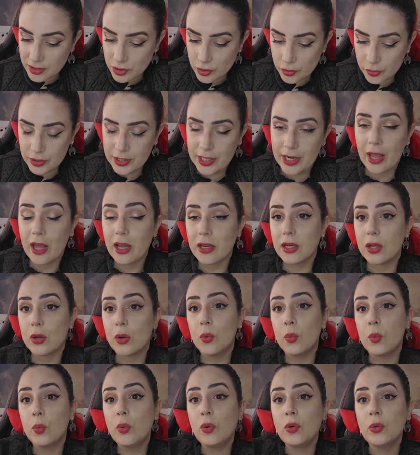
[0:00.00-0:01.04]
So they had a
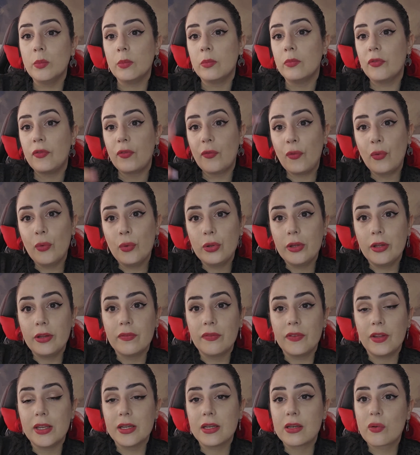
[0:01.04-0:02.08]
room full
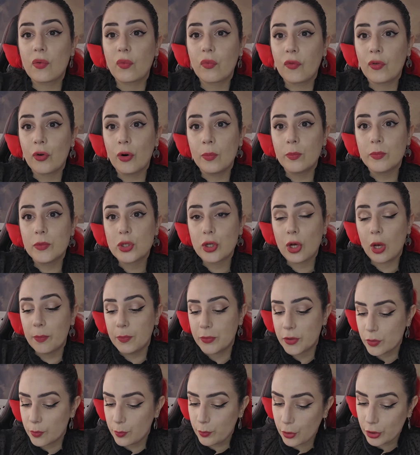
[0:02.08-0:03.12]
of it from top
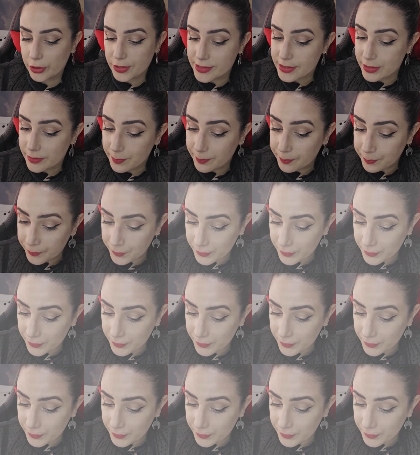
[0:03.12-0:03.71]
to bottom.